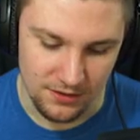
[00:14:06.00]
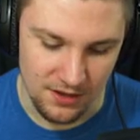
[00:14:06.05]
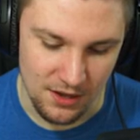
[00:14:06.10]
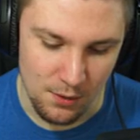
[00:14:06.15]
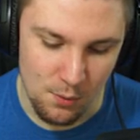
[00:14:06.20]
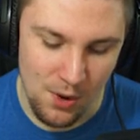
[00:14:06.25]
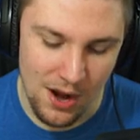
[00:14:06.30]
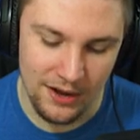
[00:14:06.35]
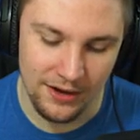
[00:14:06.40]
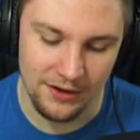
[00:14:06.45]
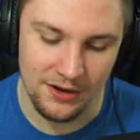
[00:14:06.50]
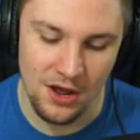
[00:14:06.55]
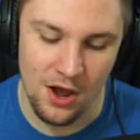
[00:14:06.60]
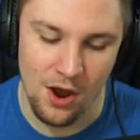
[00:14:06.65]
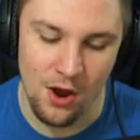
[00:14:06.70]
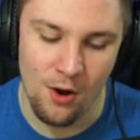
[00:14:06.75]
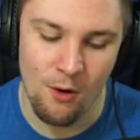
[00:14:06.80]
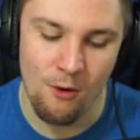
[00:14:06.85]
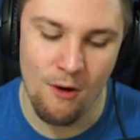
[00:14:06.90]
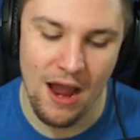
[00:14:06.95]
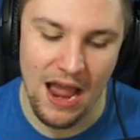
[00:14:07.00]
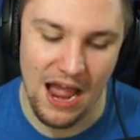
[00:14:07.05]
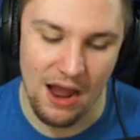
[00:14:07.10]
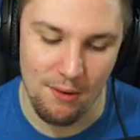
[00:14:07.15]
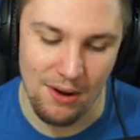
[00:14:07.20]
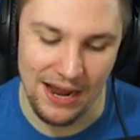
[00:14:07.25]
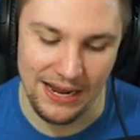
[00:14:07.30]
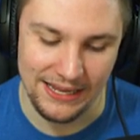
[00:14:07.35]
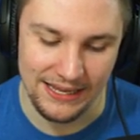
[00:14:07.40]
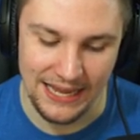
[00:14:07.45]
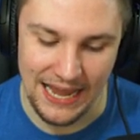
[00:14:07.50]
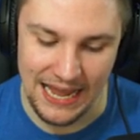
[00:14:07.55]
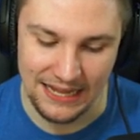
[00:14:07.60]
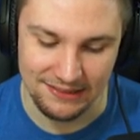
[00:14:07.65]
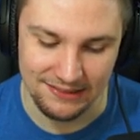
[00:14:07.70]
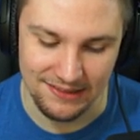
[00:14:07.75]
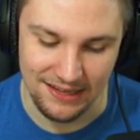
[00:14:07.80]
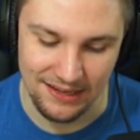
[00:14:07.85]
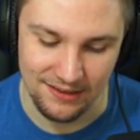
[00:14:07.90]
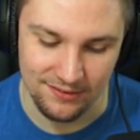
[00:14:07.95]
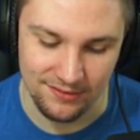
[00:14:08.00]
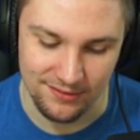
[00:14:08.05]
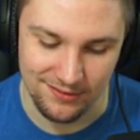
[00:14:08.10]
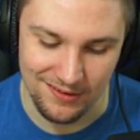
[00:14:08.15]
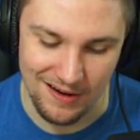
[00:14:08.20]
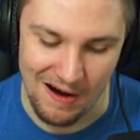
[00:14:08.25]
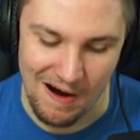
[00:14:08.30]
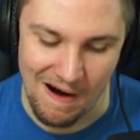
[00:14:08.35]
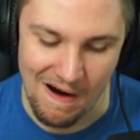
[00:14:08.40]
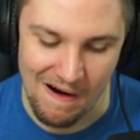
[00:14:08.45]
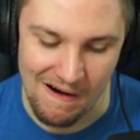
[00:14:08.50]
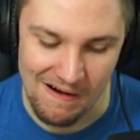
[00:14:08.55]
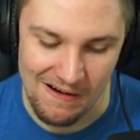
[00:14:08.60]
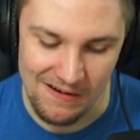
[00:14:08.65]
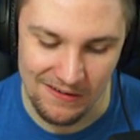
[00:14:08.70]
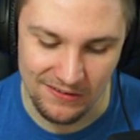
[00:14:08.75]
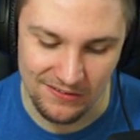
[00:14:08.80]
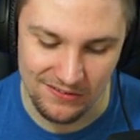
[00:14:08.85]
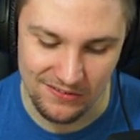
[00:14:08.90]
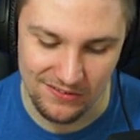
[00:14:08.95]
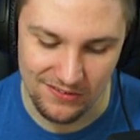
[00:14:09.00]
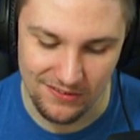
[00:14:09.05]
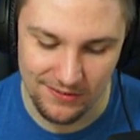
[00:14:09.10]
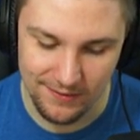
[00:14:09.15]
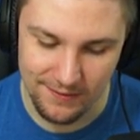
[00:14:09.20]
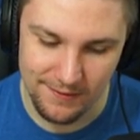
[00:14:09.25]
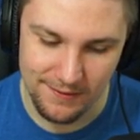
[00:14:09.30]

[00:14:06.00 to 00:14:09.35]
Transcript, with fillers: Do you want to know how I got these scars?